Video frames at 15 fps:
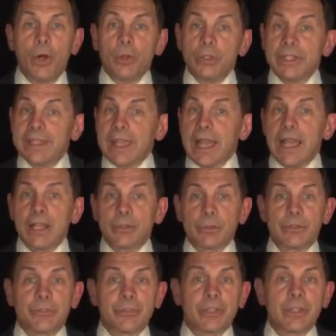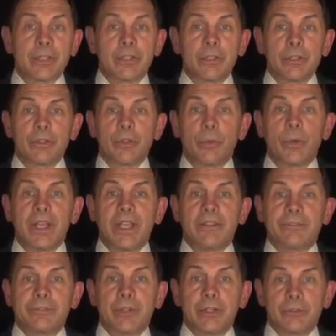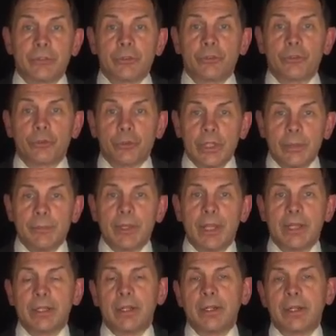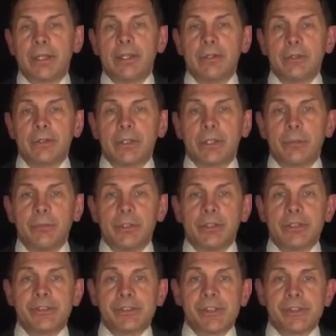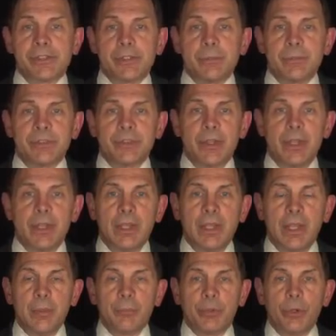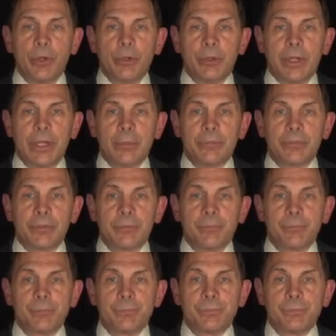Only Congress can clear the way for us to streamline our care in the community systems and programs.